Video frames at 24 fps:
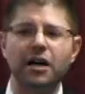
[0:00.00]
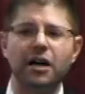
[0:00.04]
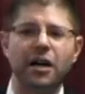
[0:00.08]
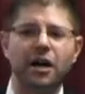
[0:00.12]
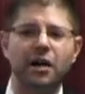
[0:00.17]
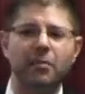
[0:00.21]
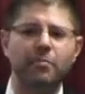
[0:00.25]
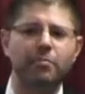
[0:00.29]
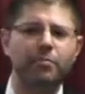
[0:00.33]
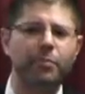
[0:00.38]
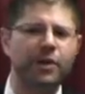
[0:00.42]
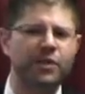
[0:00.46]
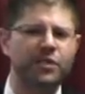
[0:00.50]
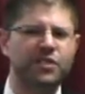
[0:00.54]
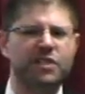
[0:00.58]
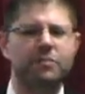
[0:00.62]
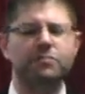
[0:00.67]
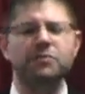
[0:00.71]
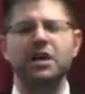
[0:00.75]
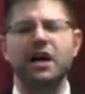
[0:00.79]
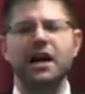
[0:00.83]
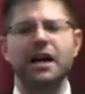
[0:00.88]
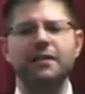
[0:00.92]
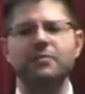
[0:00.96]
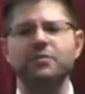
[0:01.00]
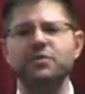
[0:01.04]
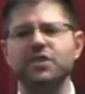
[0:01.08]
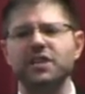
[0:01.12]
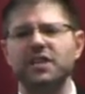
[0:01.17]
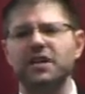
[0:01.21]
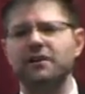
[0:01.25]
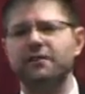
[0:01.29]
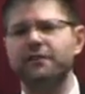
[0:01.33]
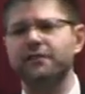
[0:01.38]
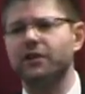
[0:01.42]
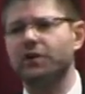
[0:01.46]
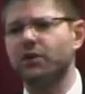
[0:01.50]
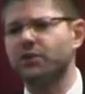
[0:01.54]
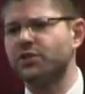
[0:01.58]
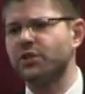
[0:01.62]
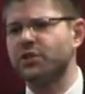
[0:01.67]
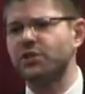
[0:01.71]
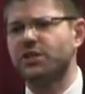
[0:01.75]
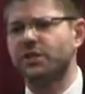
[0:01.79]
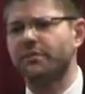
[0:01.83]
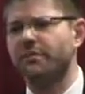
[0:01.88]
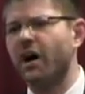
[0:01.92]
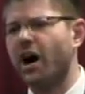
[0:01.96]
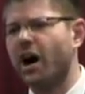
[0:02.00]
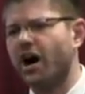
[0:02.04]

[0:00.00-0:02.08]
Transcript: But sometimes if there's just an